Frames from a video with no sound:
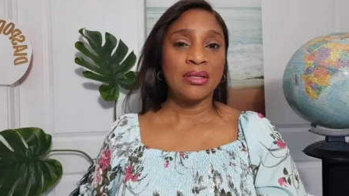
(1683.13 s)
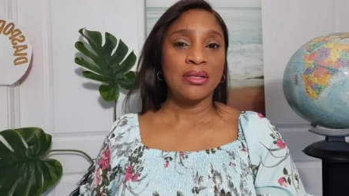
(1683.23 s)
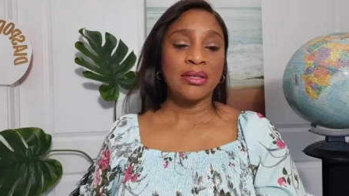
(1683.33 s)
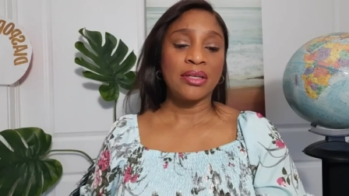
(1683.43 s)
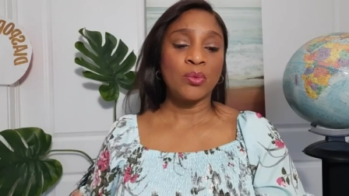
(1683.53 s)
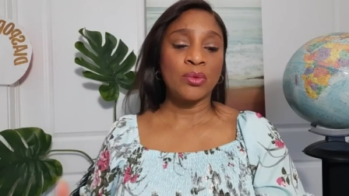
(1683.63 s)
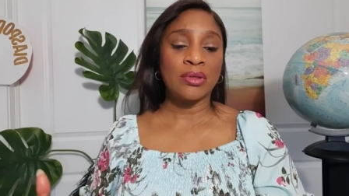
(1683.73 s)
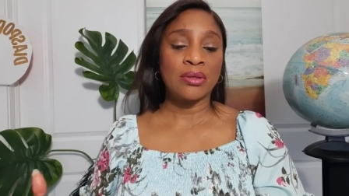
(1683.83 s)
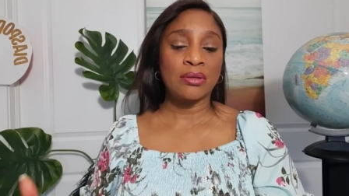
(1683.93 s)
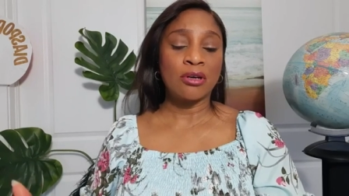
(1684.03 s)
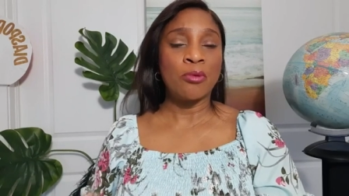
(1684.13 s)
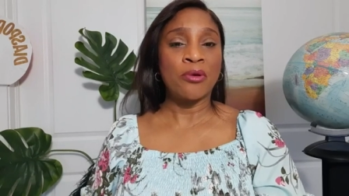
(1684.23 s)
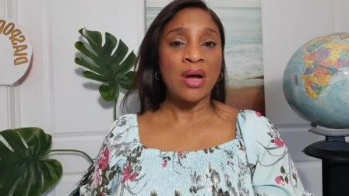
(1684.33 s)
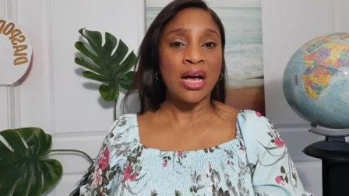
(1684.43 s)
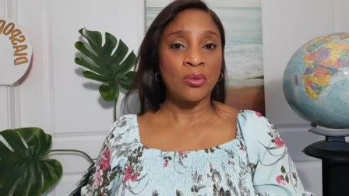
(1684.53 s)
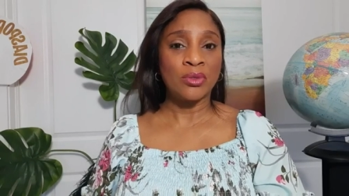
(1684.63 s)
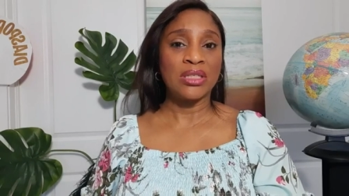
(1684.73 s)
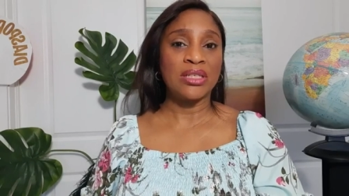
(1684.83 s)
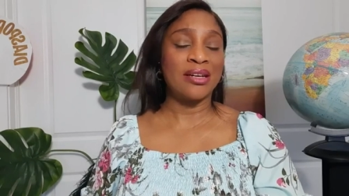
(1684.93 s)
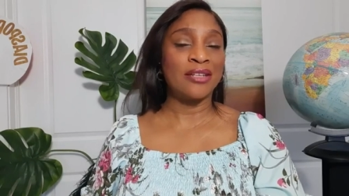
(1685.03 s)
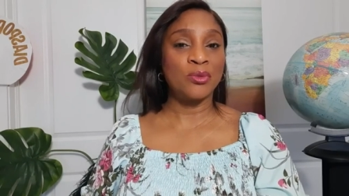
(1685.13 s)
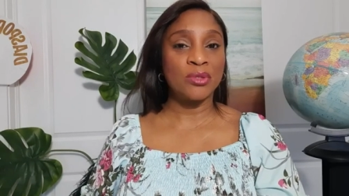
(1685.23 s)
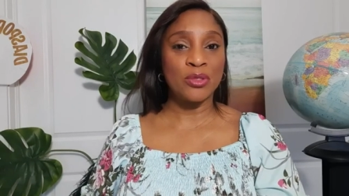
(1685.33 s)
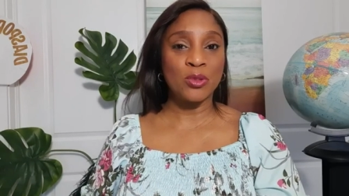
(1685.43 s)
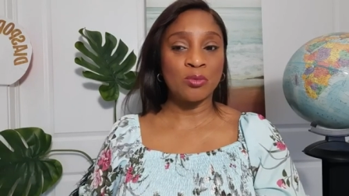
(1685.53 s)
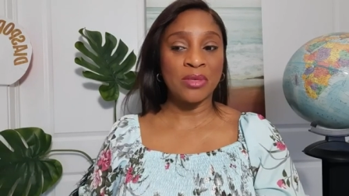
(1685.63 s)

he will come around. He can't do this to me.